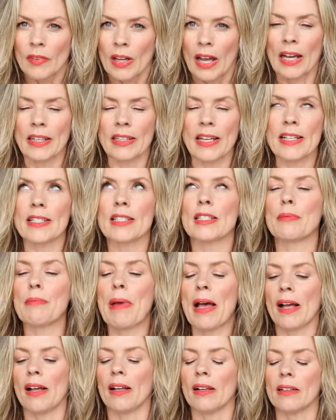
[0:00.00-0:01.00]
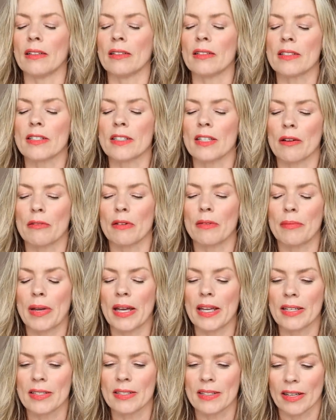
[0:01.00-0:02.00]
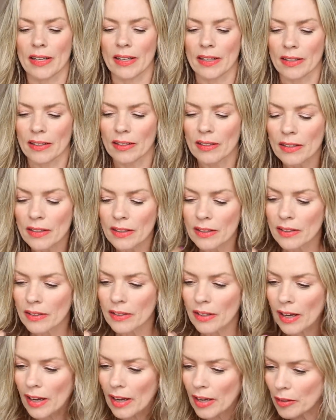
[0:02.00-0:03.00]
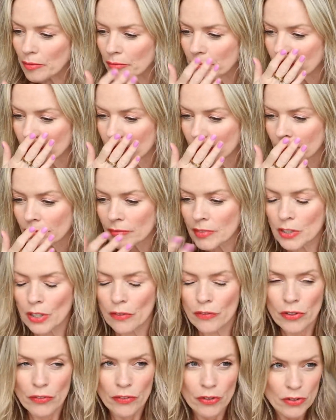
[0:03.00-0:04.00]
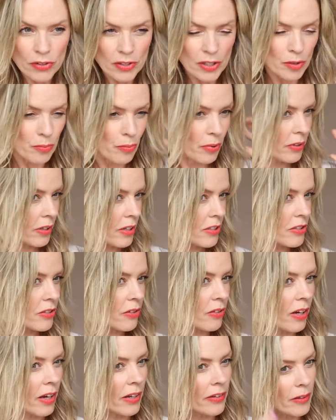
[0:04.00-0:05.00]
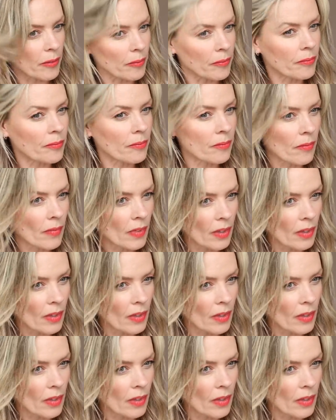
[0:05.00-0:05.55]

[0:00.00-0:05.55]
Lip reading: And they smell so amazing. So if you've used his products and you like them,